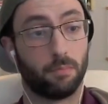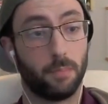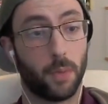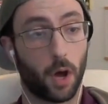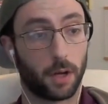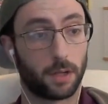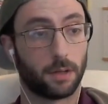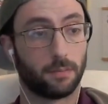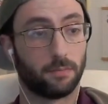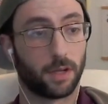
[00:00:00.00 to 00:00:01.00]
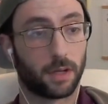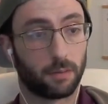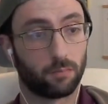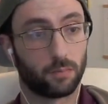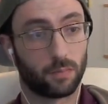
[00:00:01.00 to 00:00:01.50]
but
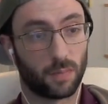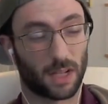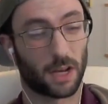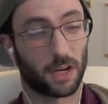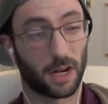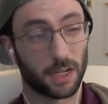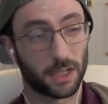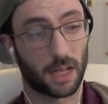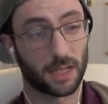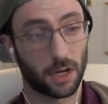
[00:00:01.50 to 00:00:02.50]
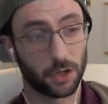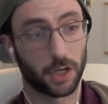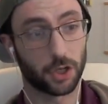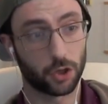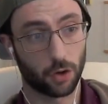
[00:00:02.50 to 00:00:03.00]
that's how you stay
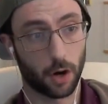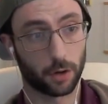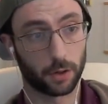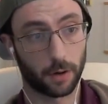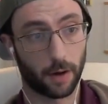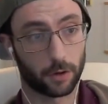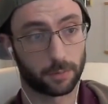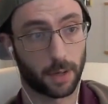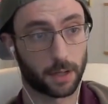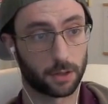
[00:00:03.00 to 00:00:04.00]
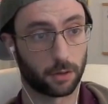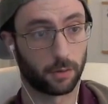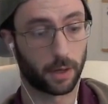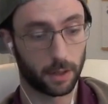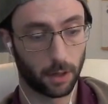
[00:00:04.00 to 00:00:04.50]
stronger than your average patzer,
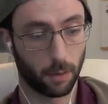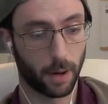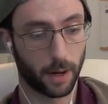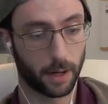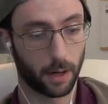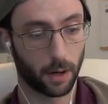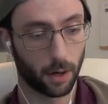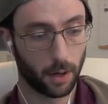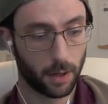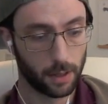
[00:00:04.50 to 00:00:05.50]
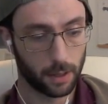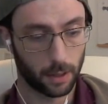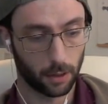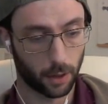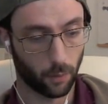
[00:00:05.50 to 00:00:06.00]
right? You go back here, you
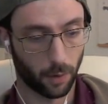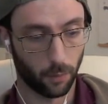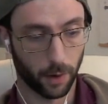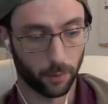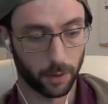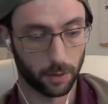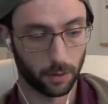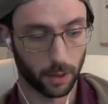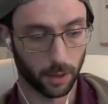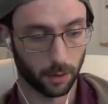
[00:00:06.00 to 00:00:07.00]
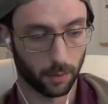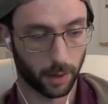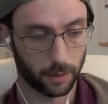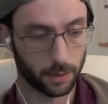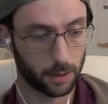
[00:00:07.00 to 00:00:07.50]
look at what white would do here,
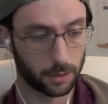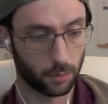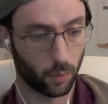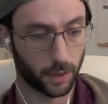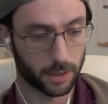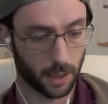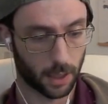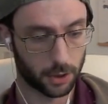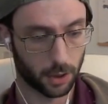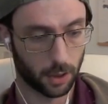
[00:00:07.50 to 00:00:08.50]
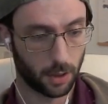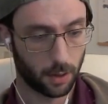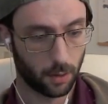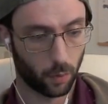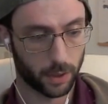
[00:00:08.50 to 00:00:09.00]
right? White's got you.
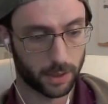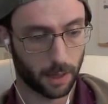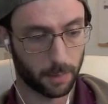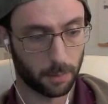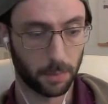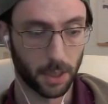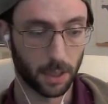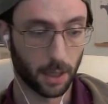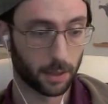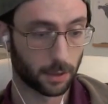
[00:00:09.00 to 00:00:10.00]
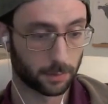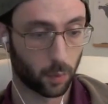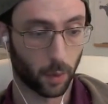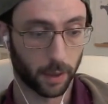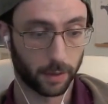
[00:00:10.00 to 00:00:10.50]
White's got me beat at this
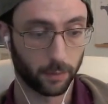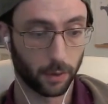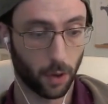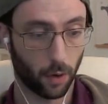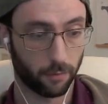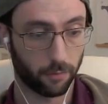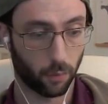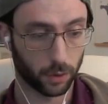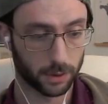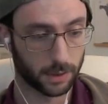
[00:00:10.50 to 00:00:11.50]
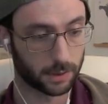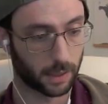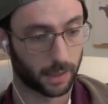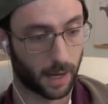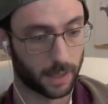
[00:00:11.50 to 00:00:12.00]
point. Even though I've forced this like
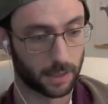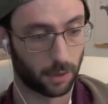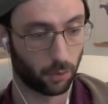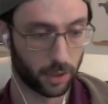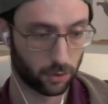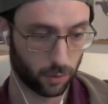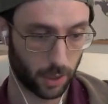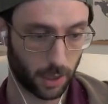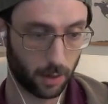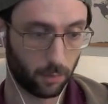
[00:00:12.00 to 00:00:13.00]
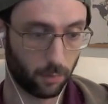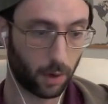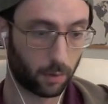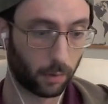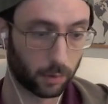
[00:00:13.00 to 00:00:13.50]
nasty queen trade
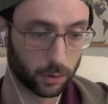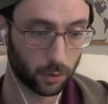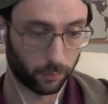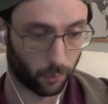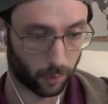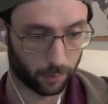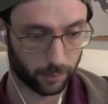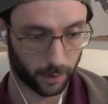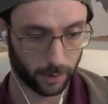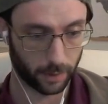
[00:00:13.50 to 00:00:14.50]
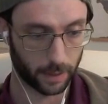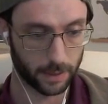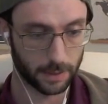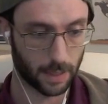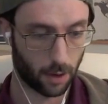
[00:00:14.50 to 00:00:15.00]
and sort of rook feeling like he's
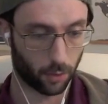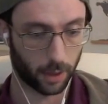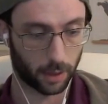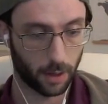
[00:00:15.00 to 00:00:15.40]
down, like,